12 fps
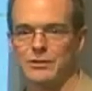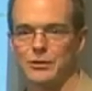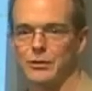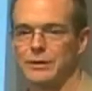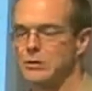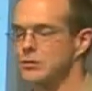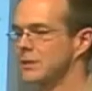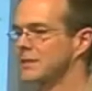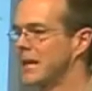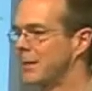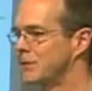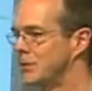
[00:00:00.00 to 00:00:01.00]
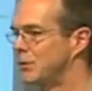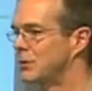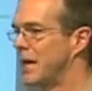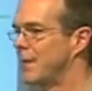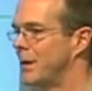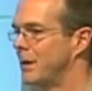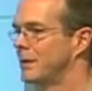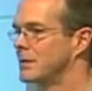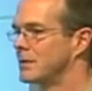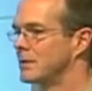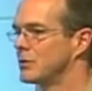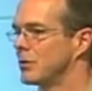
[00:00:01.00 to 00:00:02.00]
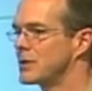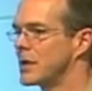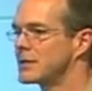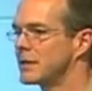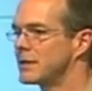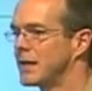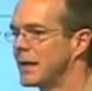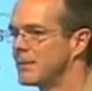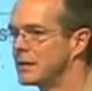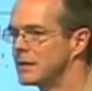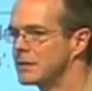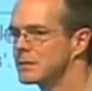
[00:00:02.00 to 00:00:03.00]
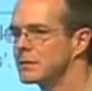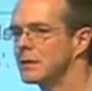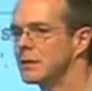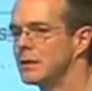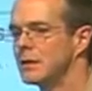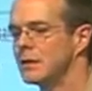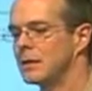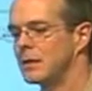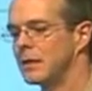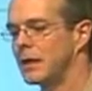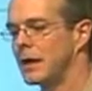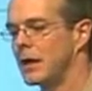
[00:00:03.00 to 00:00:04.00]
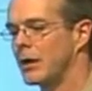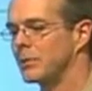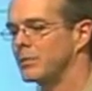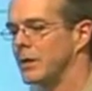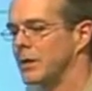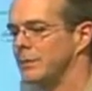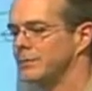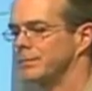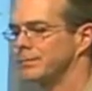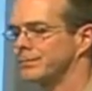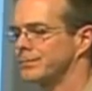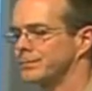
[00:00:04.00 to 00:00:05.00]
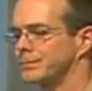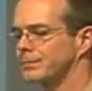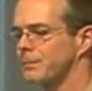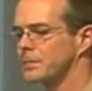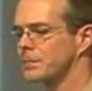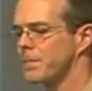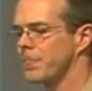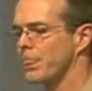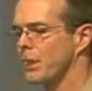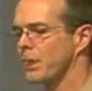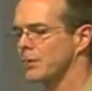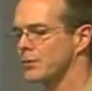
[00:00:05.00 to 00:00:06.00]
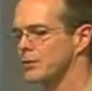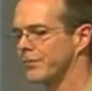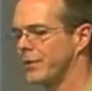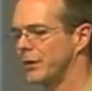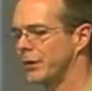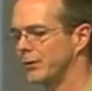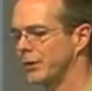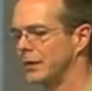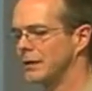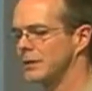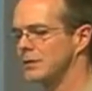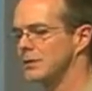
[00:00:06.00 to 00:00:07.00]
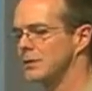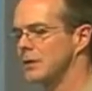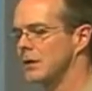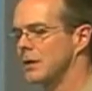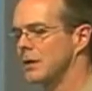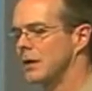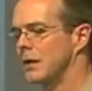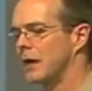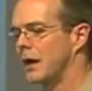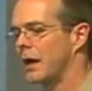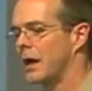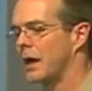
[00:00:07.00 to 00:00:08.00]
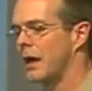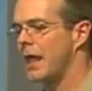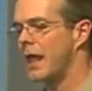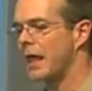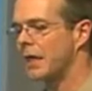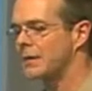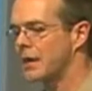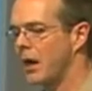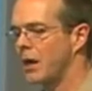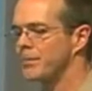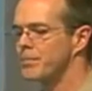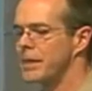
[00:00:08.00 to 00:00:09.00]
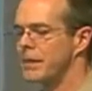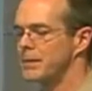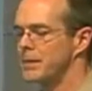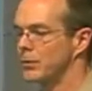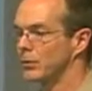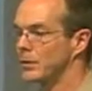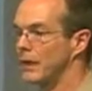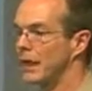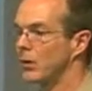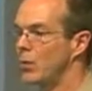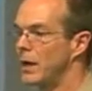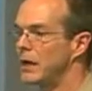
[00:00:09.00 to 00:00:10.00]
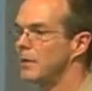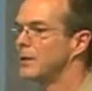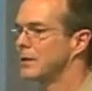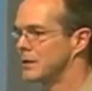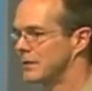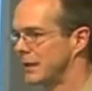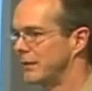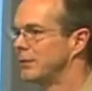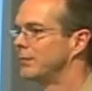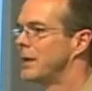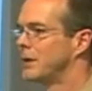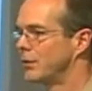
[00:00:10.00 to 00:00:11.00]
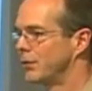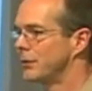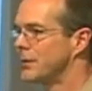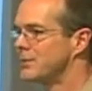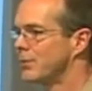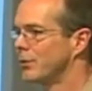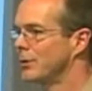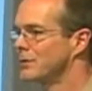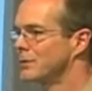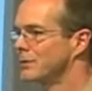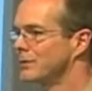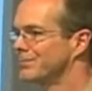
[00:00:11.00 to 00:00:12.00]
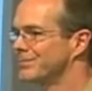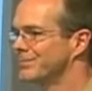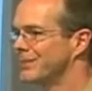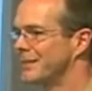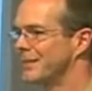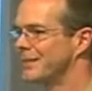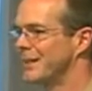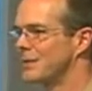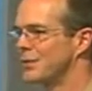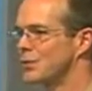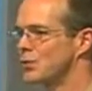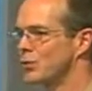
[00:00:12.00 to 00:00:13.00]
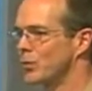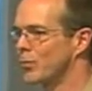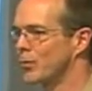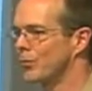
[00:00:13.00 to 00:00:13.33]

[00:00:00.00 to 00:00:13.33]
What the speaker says: these are only used in type 2 diabetics, the adult onset diabetes. But the sulfonylureas end up making people gain weight because they make you release more insulin and you store more